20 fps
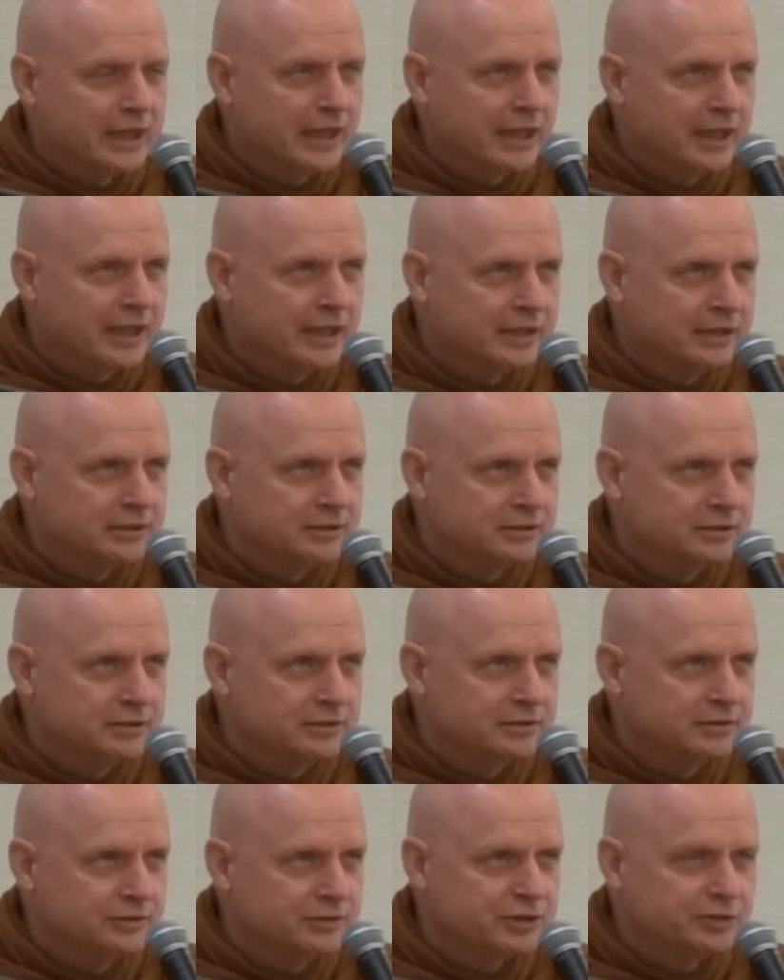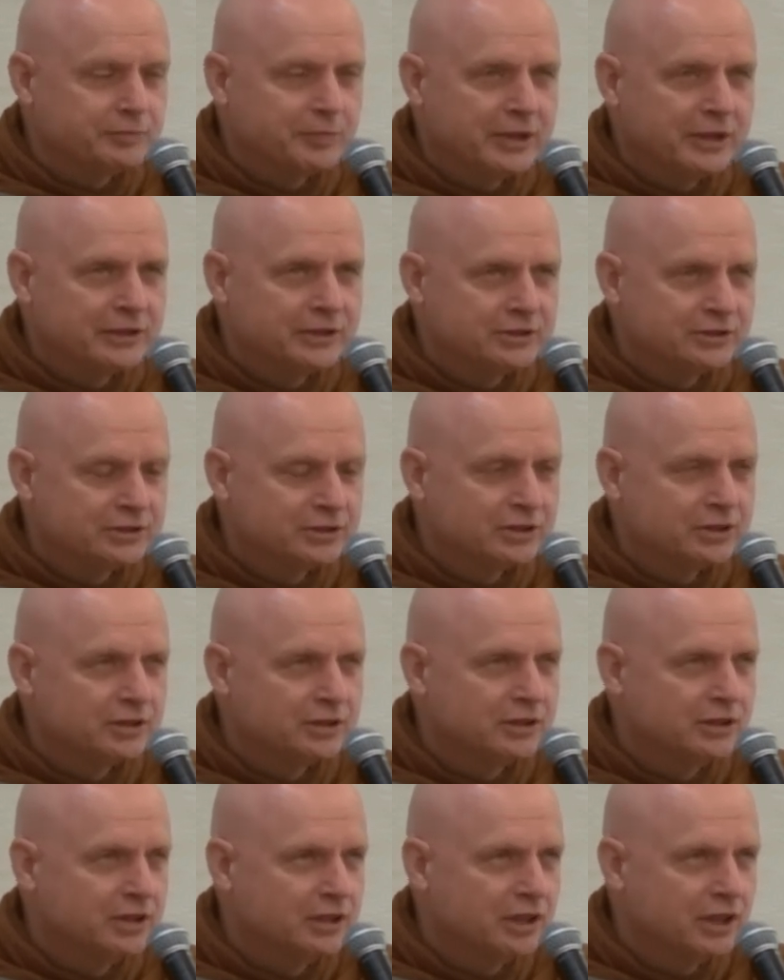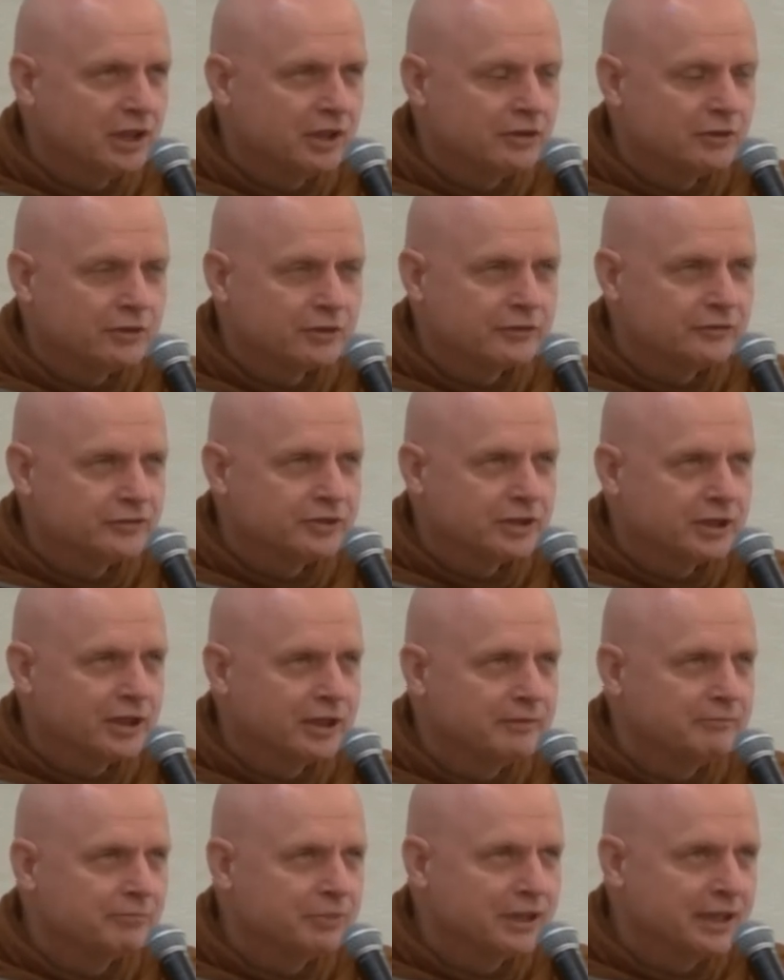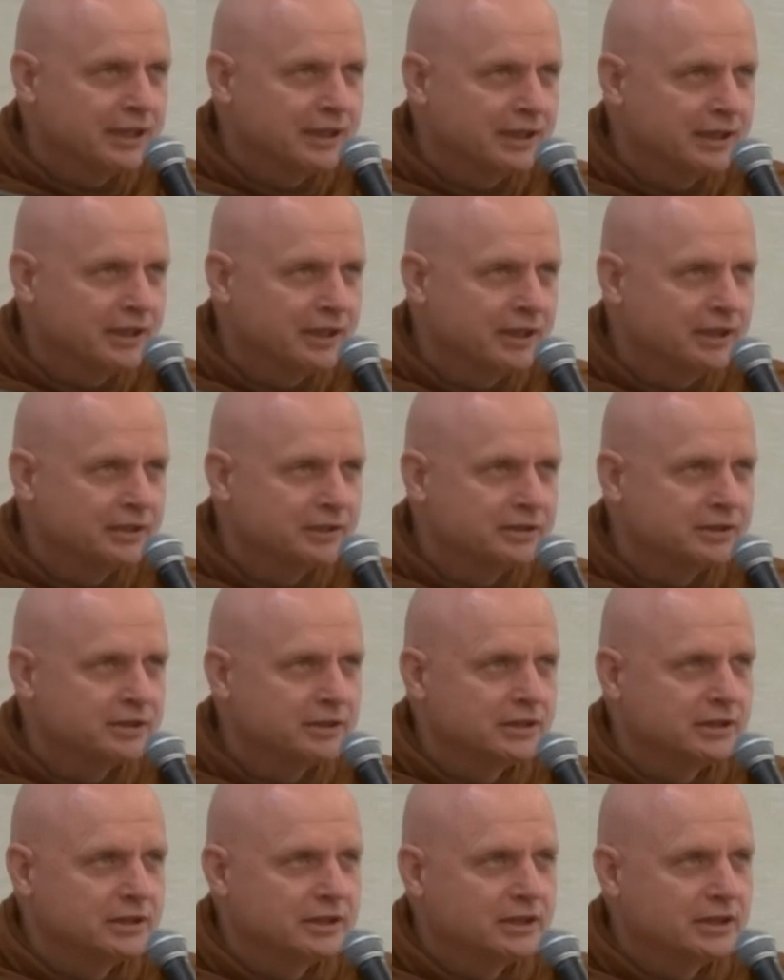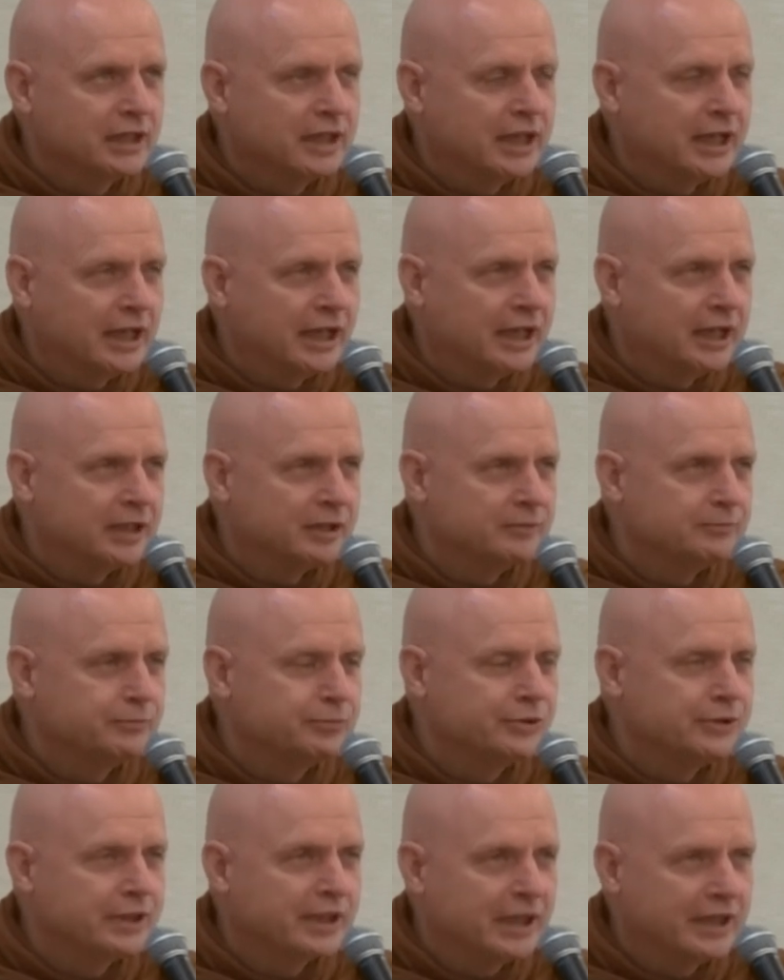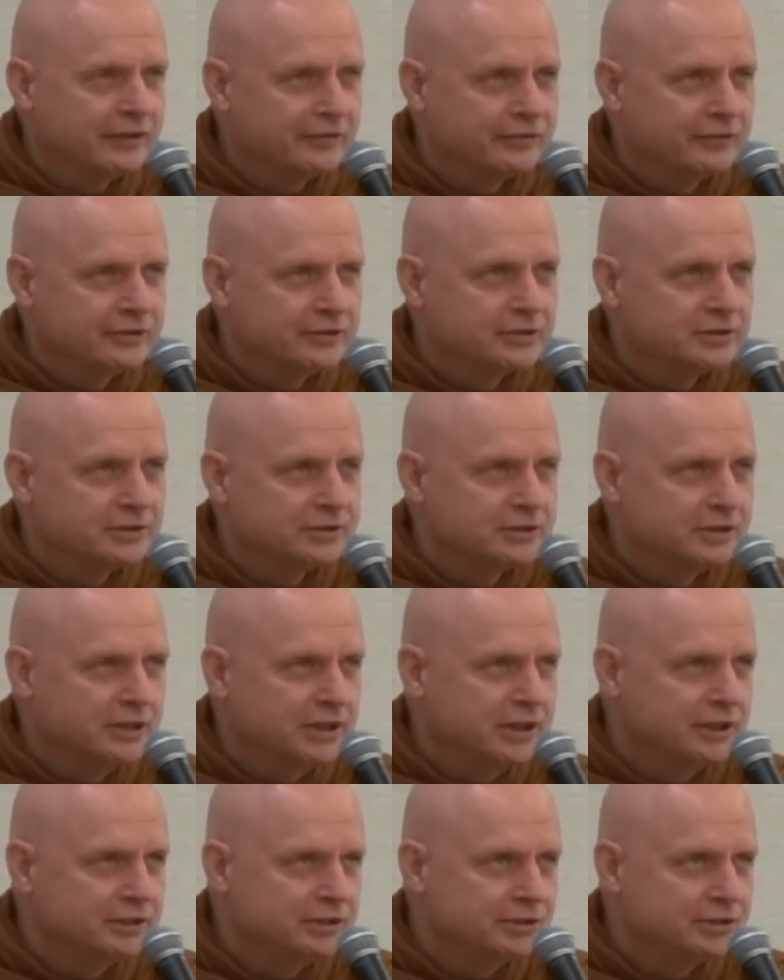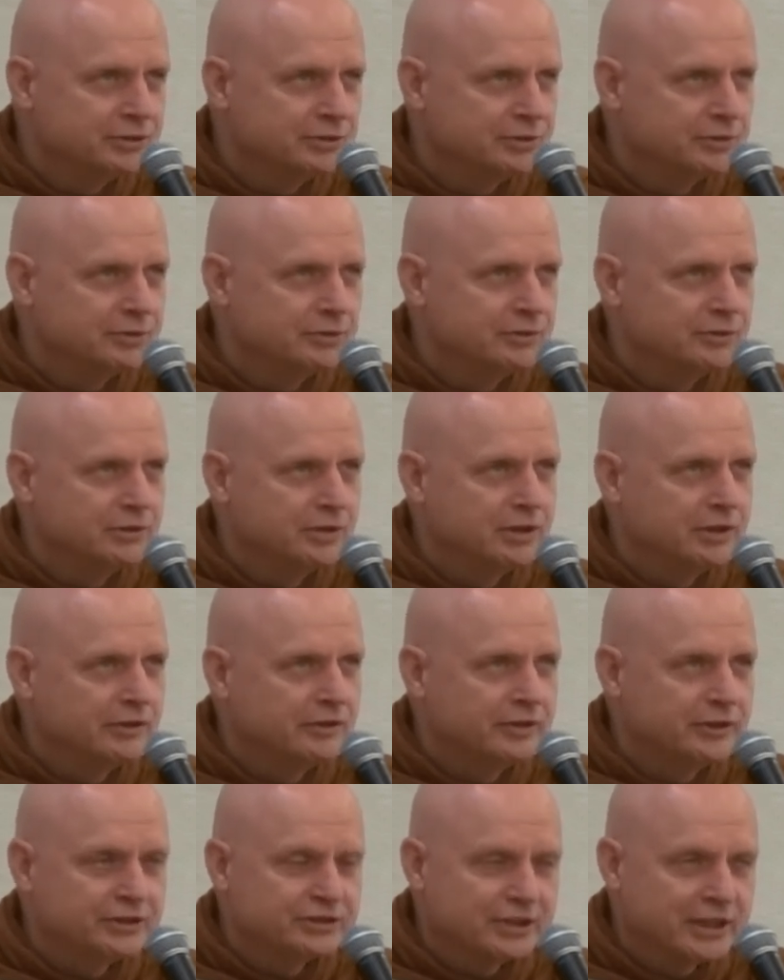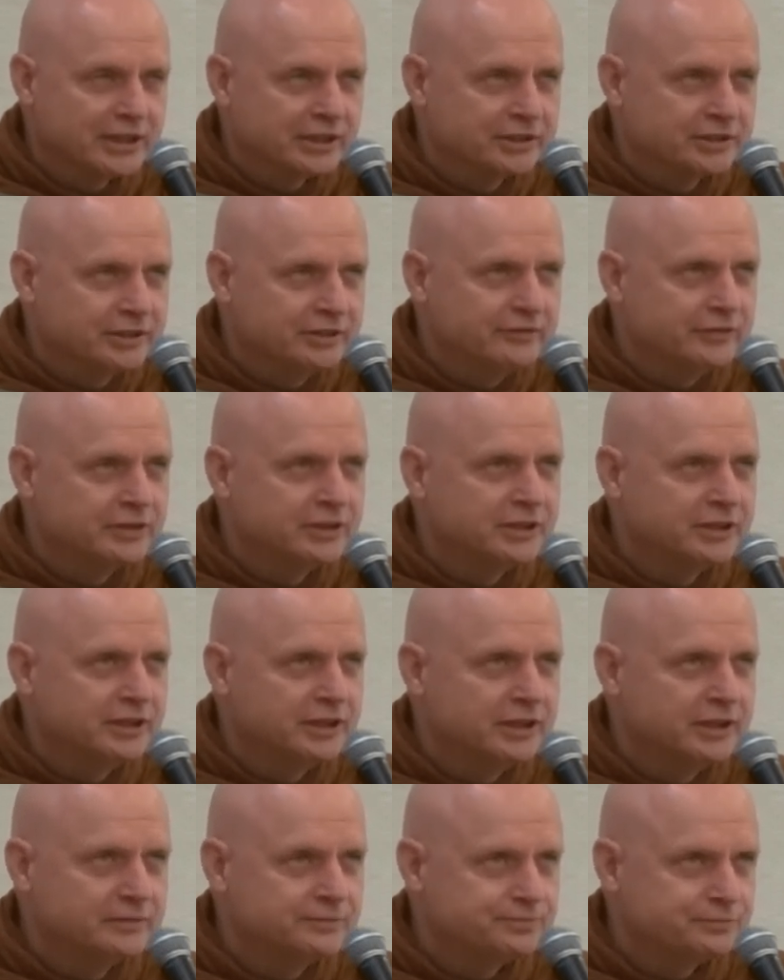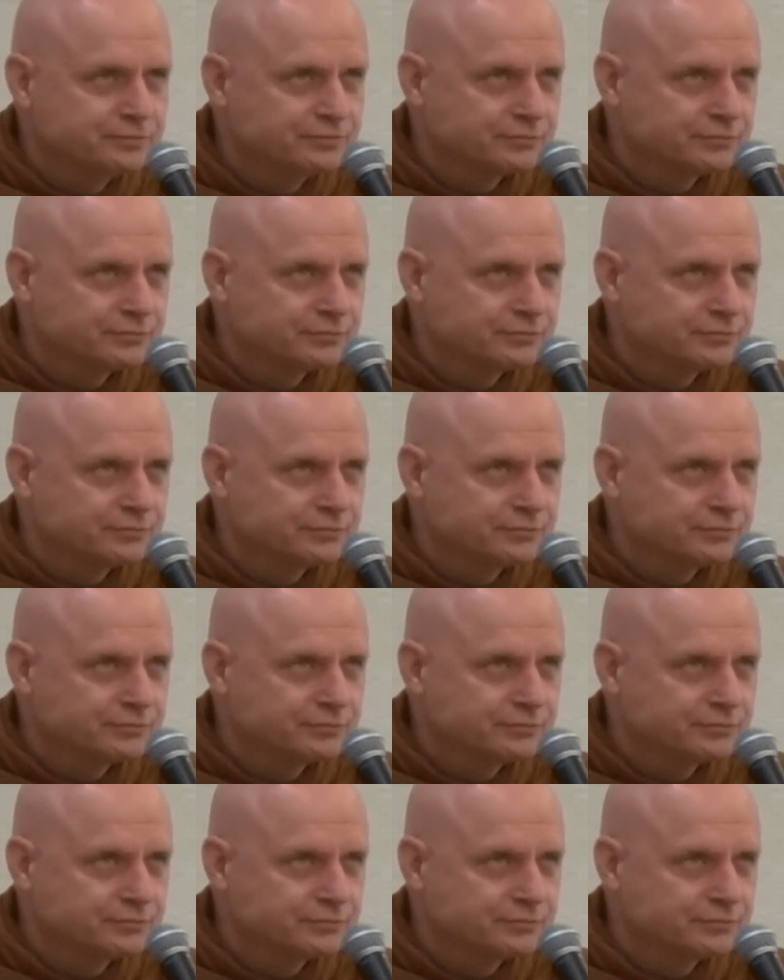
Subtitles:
and spends a lot of time planning it and putting effort into this activity,